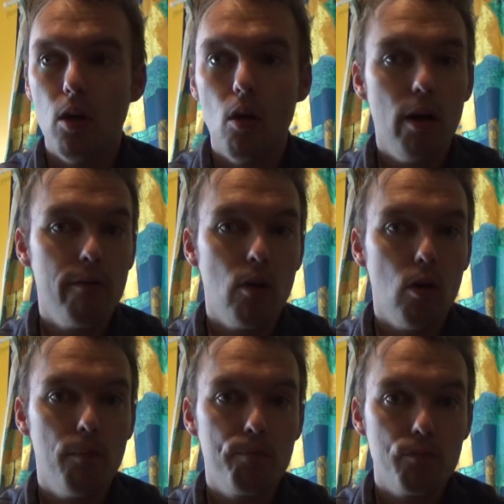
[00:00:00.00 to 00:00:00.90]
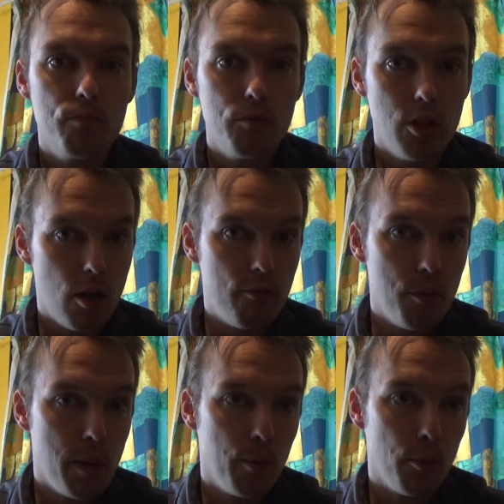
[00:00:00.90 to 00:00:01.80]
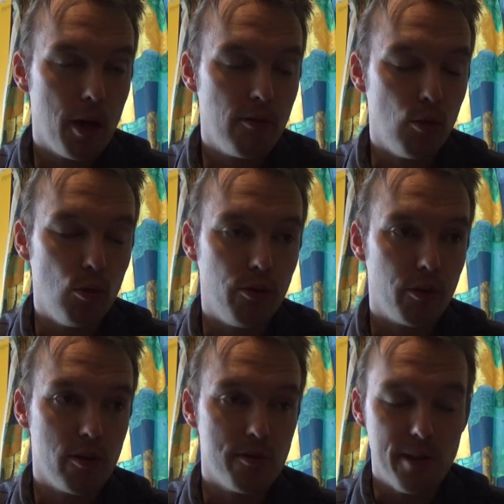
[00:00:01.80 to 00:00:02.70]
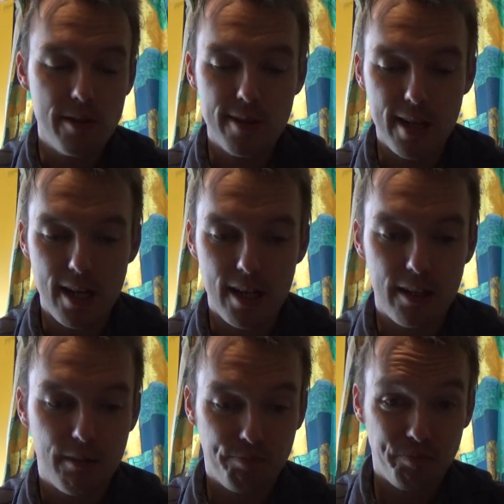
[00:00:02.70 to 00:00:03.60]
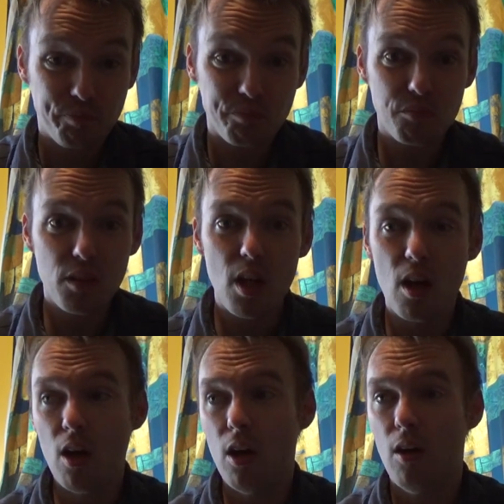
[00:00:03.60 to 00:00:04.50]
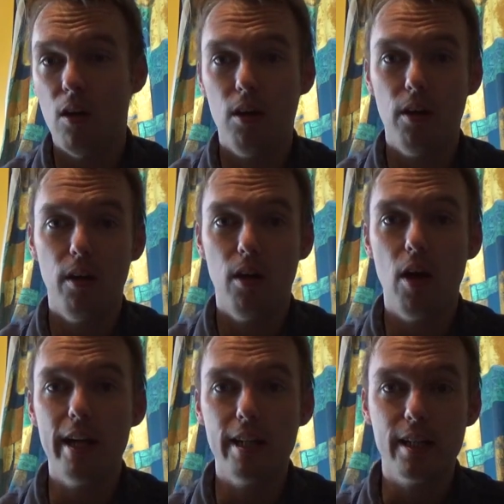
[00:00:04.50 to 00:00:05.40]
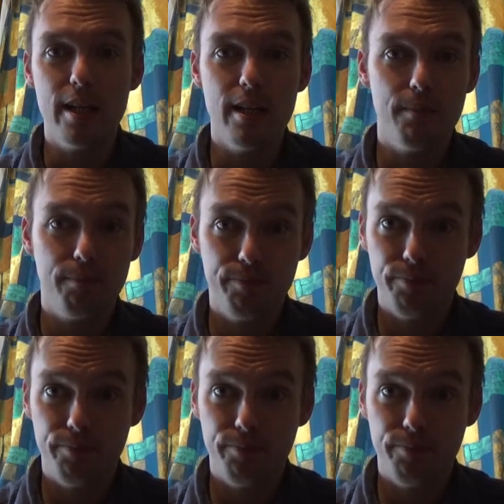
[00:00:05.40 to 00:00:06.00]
I've got, you know, a few people to buy for Christmas, and I can get